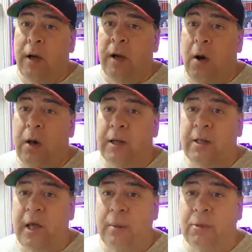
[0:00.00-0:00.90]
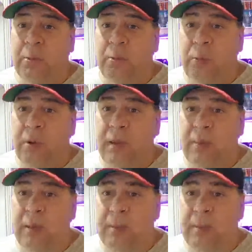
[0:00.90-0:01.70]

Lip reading: A lot of times when they mean